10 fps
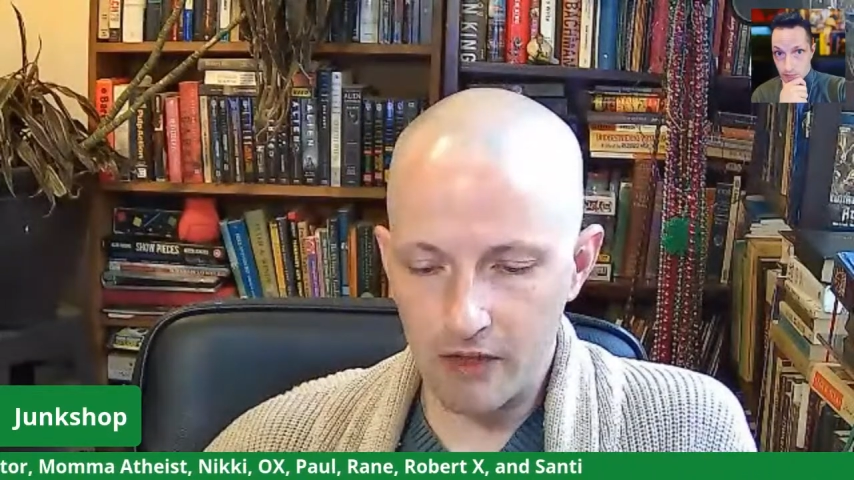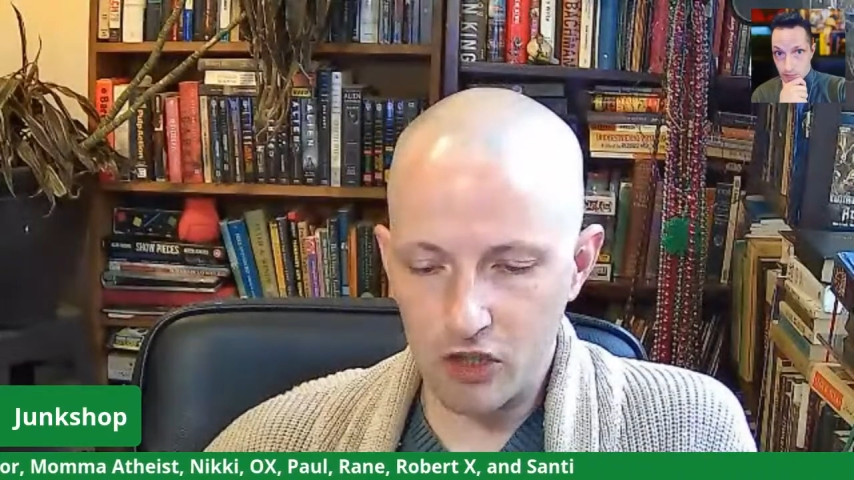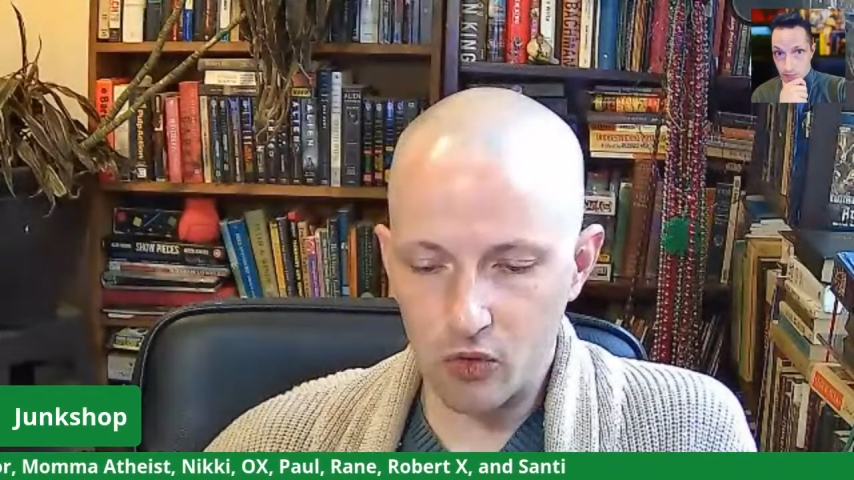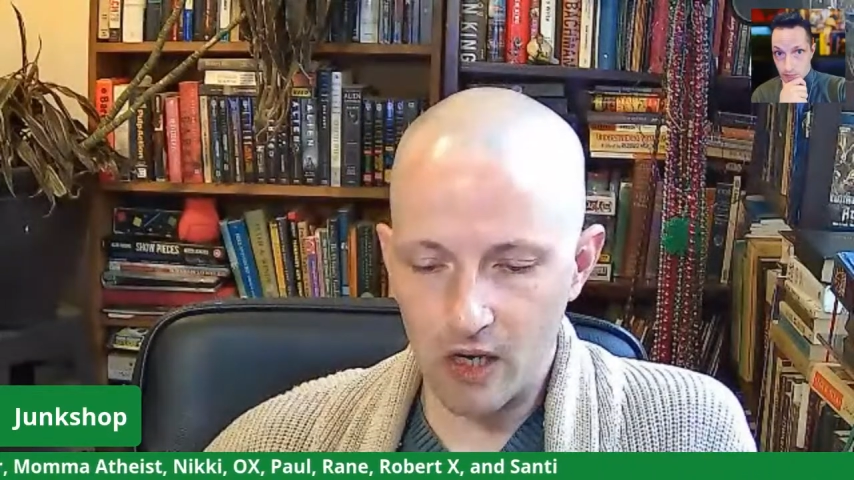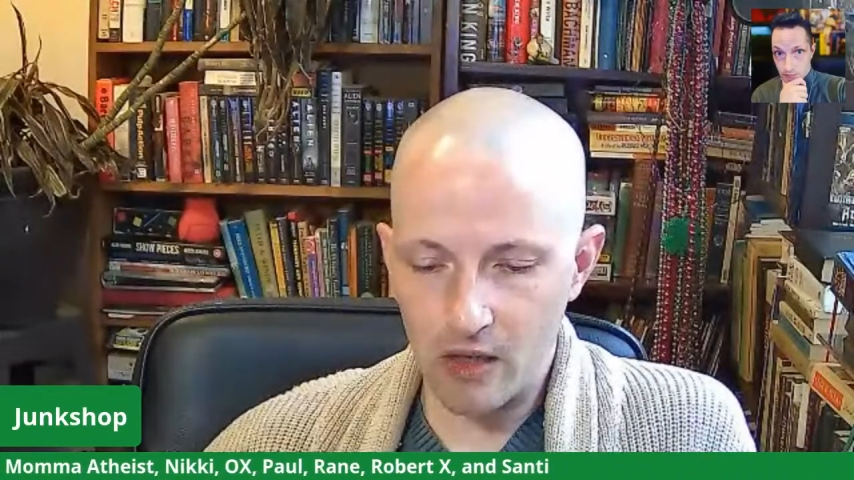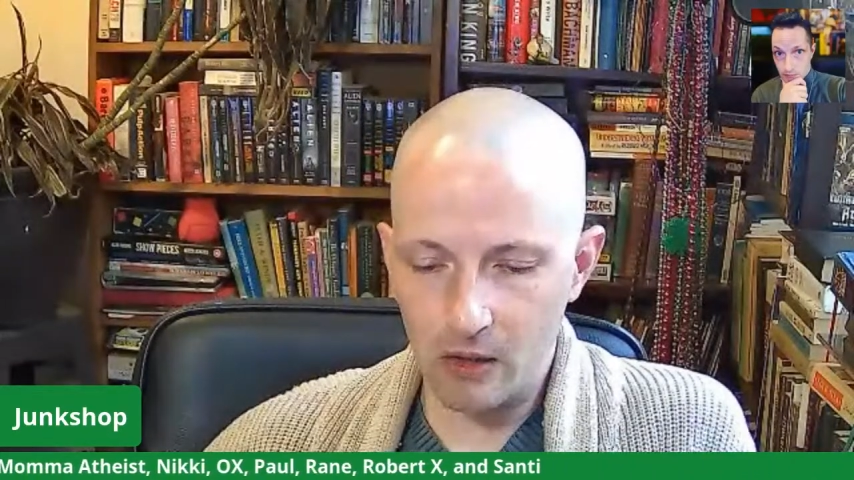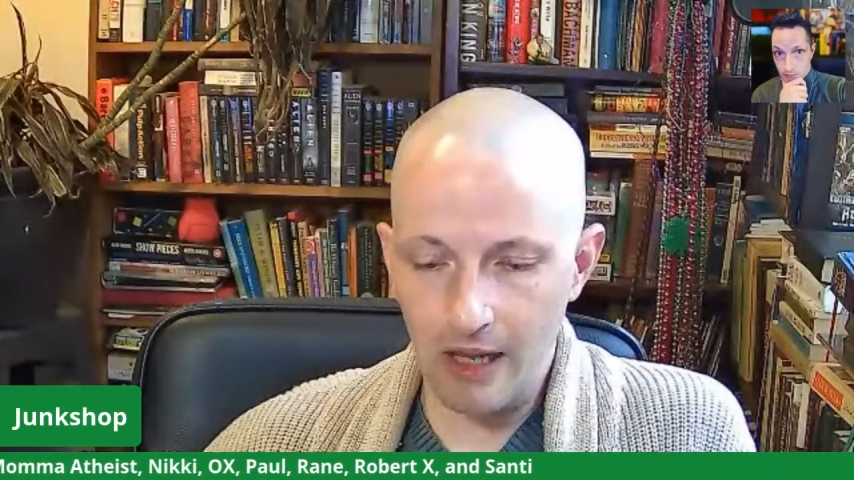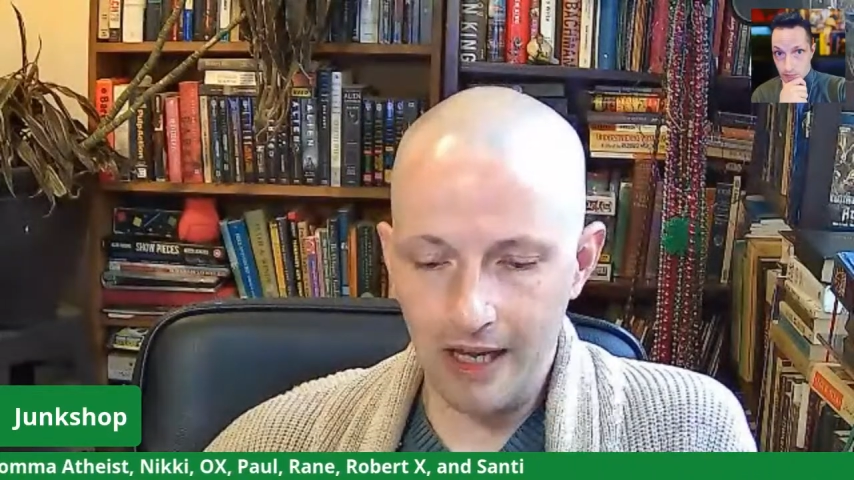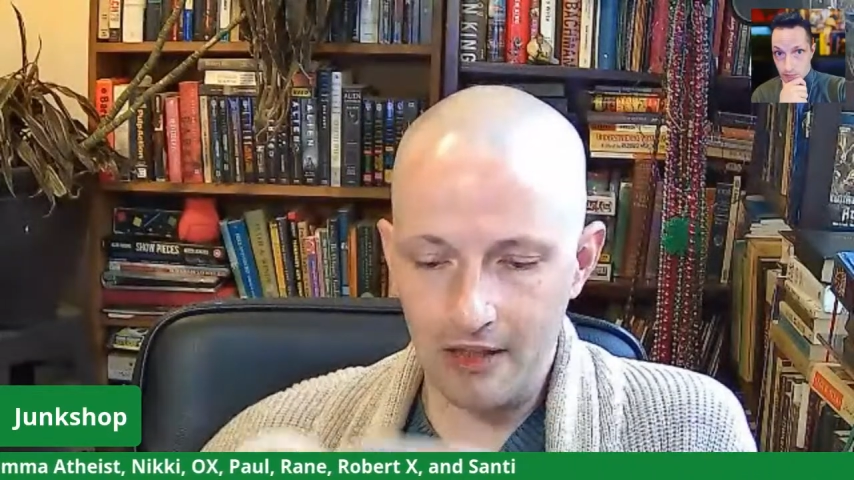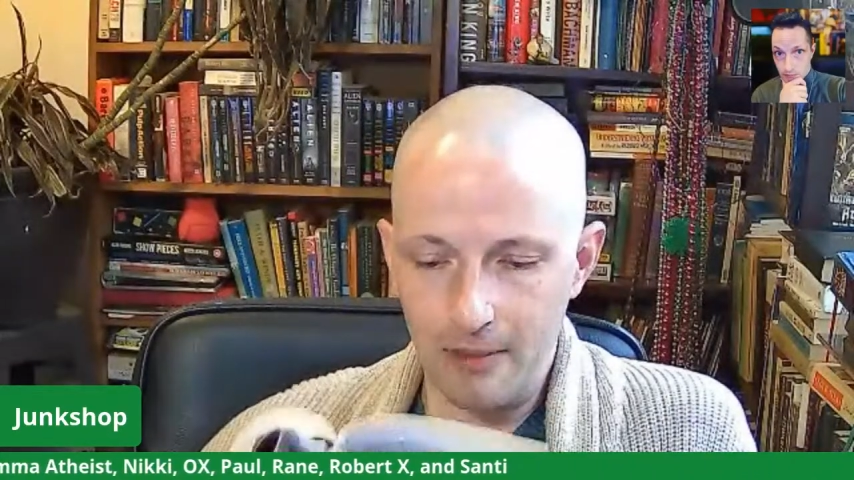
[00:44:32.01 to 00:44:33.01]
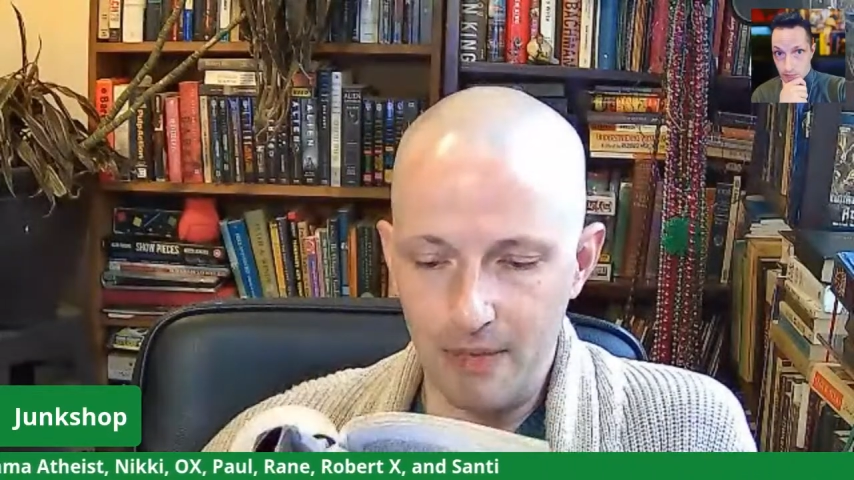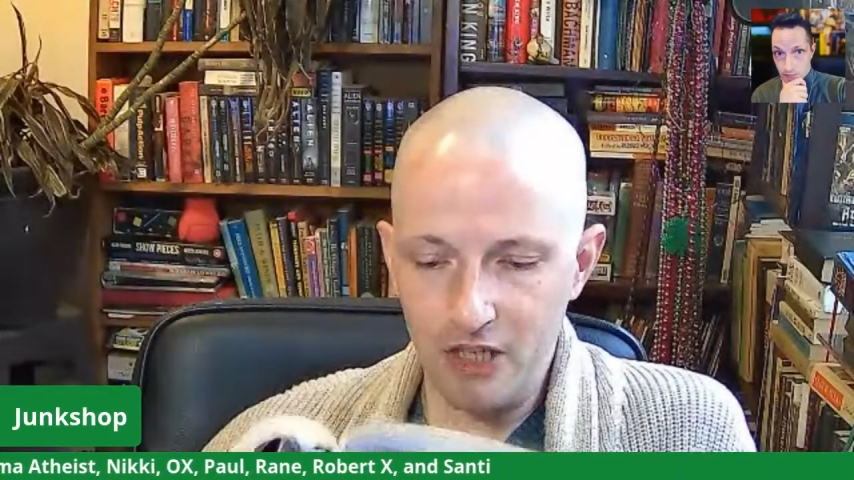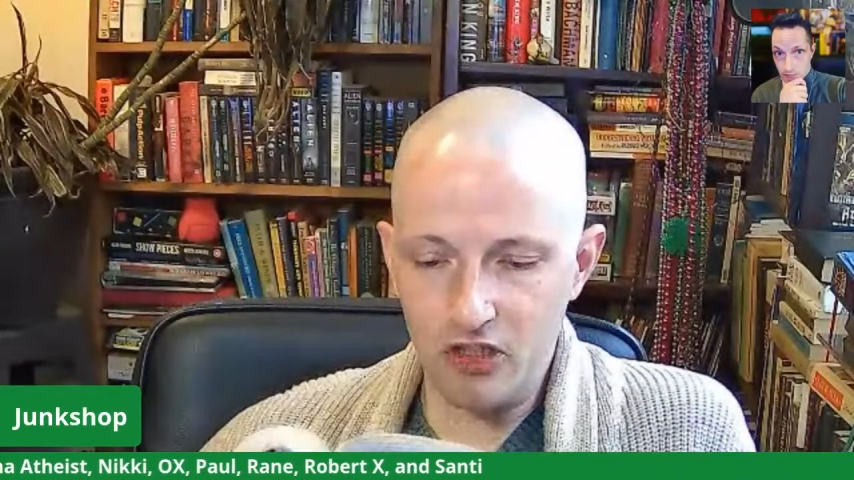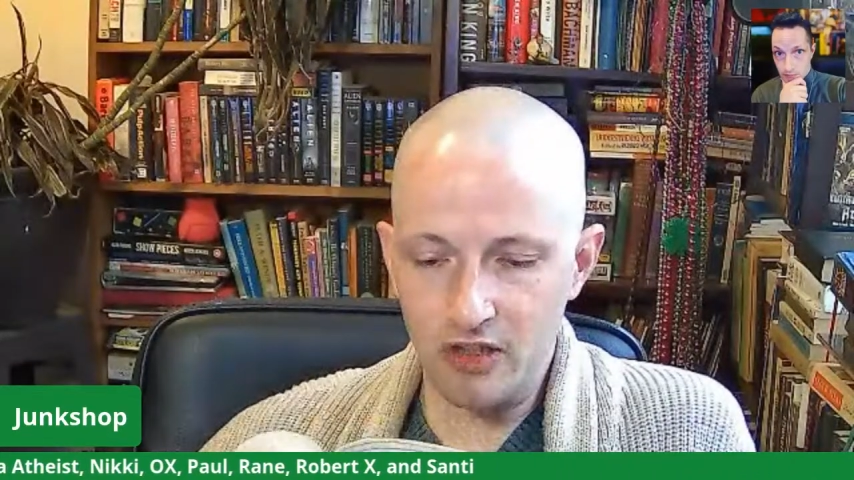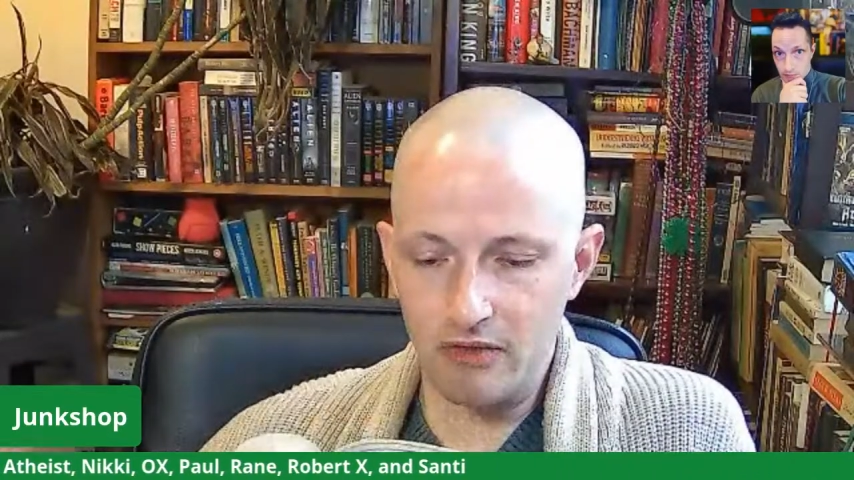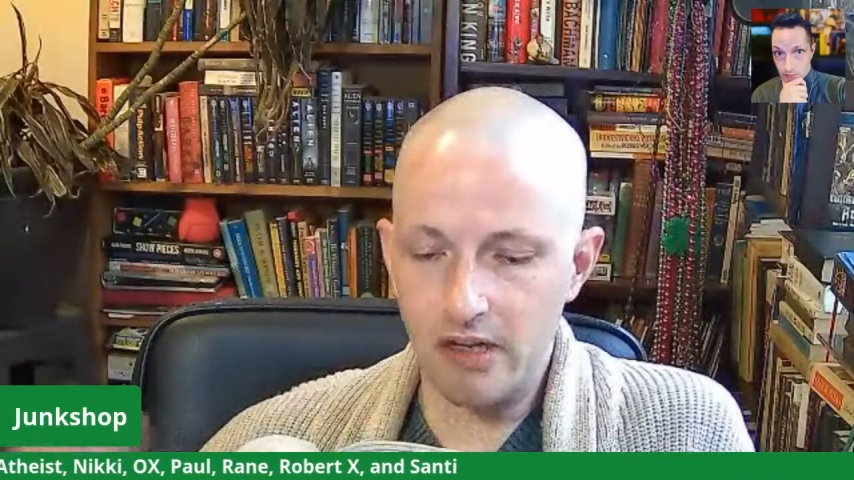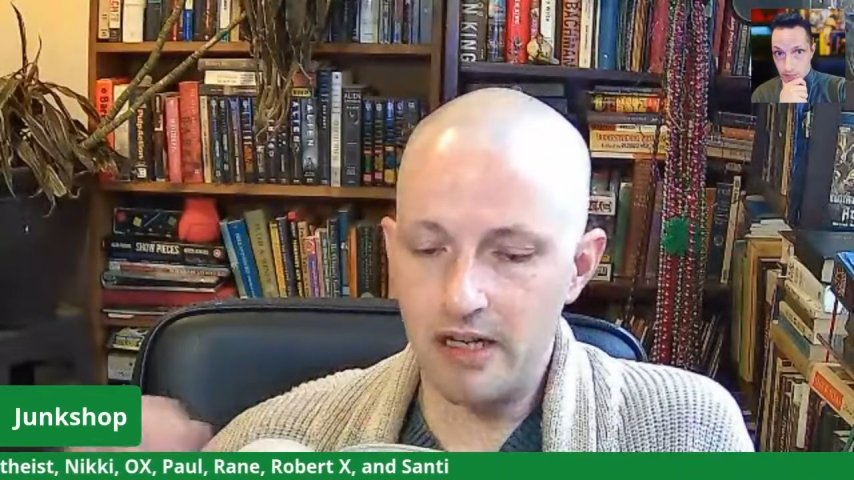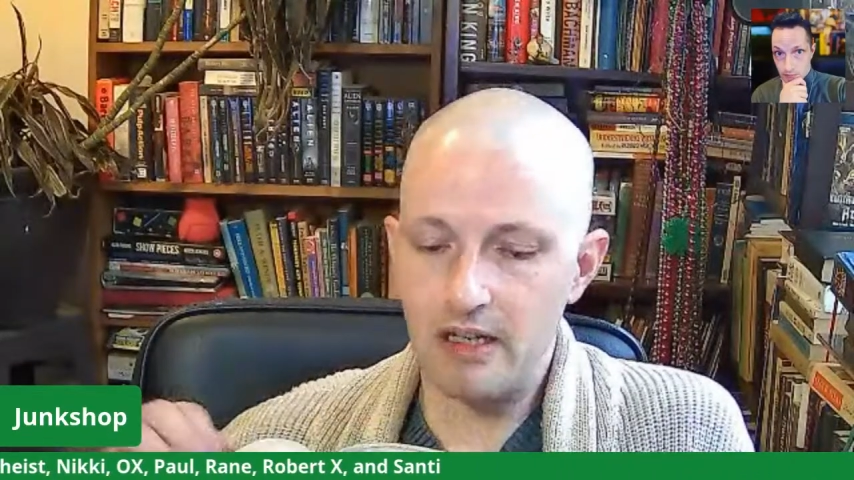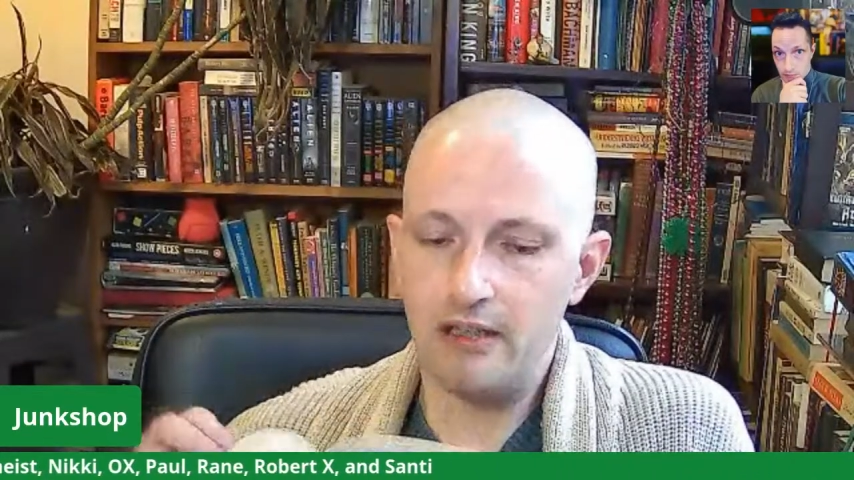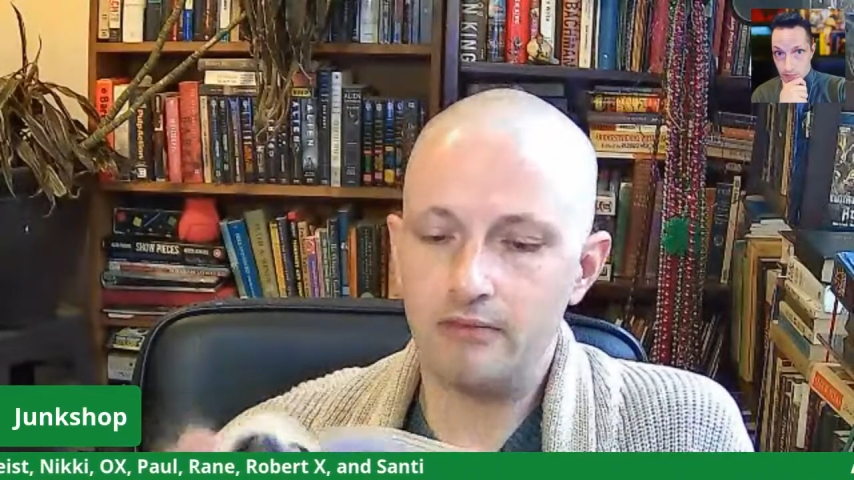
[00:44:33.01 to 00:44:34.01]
Israel in the midst of thee.